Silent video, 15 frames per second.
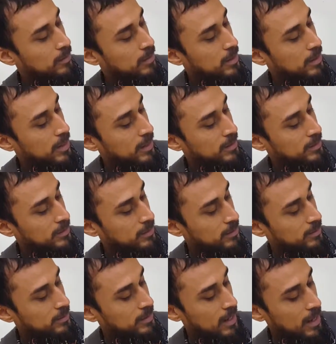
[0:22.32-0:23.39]
the Nexus
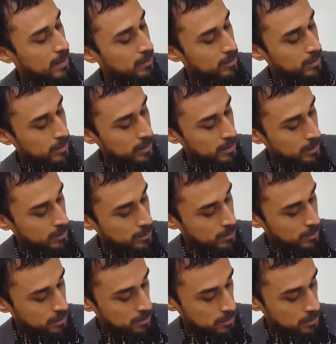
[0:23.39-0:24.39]
Tile Collection.